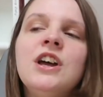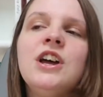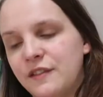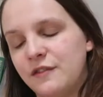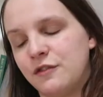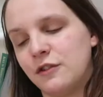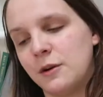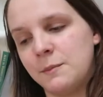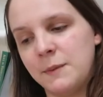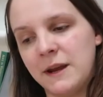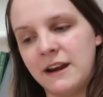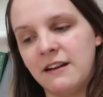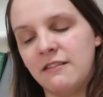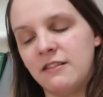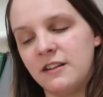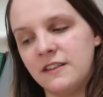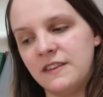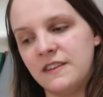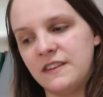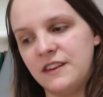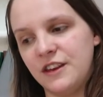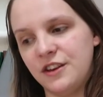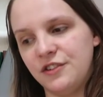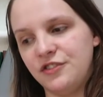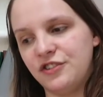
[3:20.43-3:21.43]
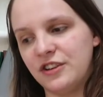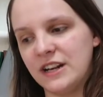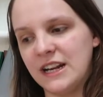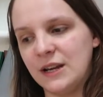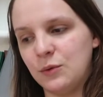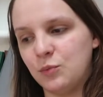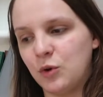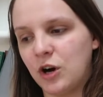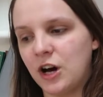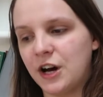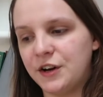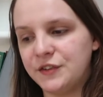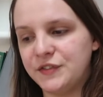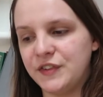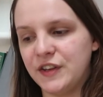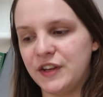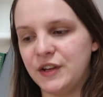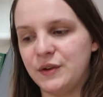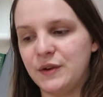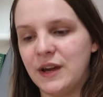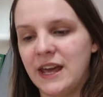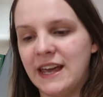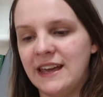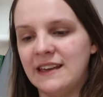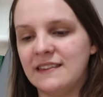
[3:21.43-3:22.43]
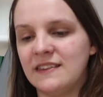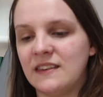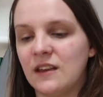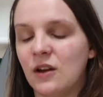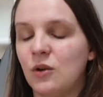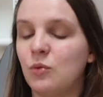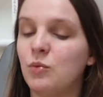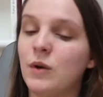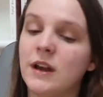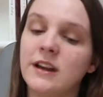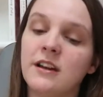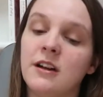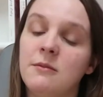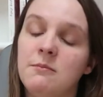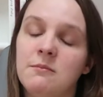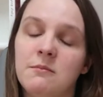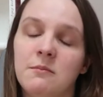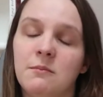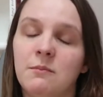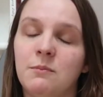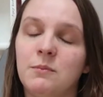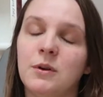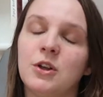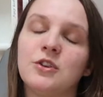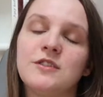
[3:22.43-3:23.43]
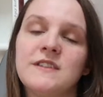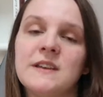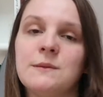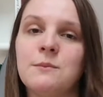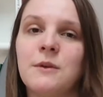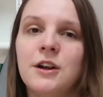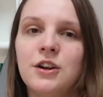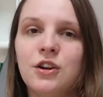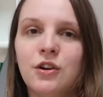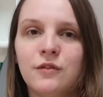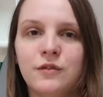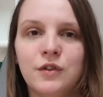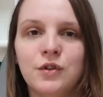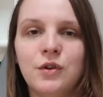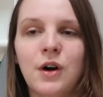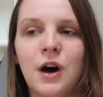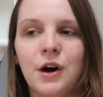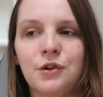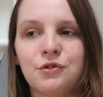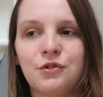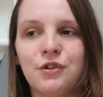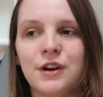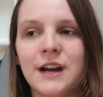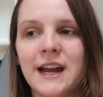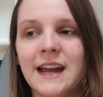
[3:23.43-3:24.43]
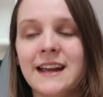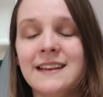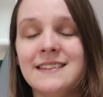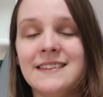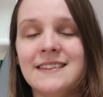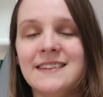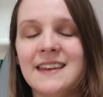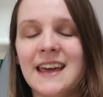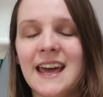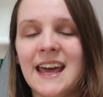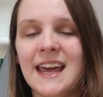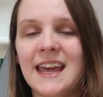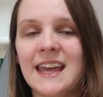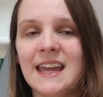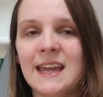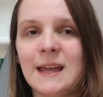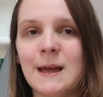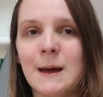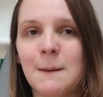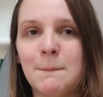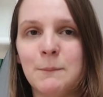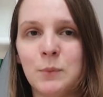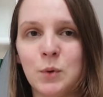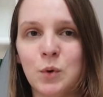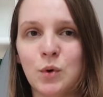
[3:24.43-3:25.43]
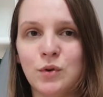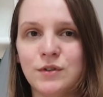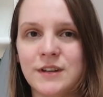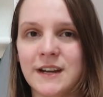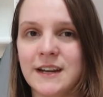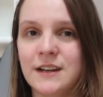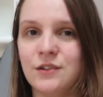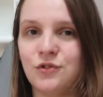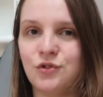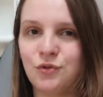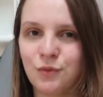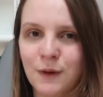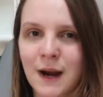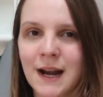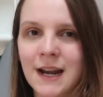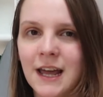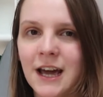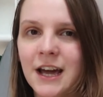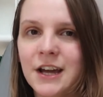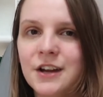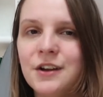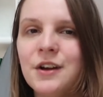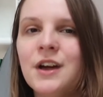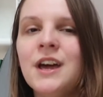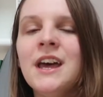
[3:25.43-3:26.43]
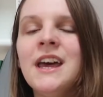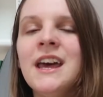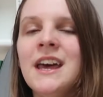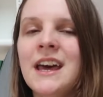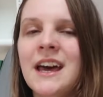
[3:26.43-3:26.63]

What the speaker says: So for appearance, usually what I'll do is when I'm plotting my novel, I'll create a board in Trello.